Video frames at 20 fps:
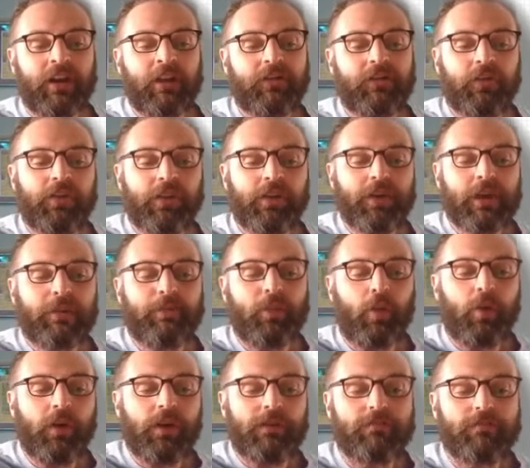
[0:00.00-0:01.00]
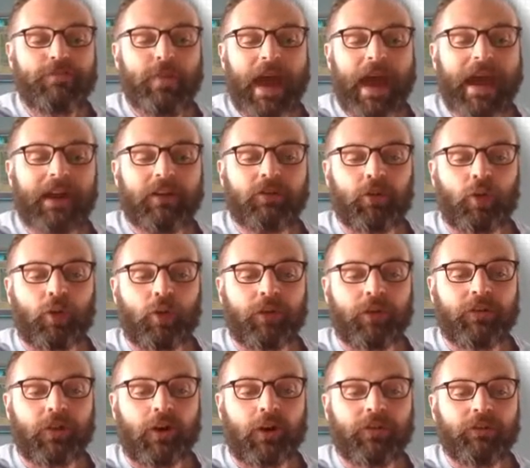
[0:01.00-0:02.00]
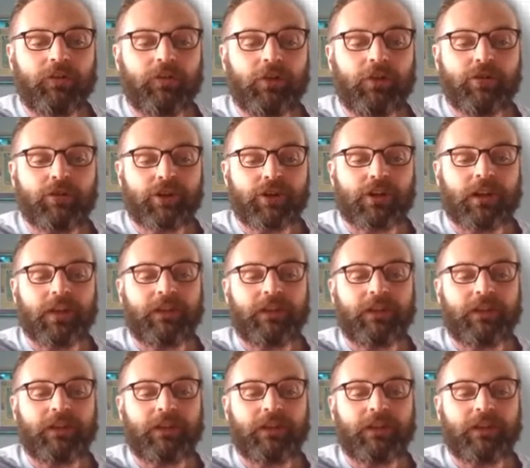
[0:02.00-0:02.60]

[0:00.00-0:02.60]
so that they point back towards our solution,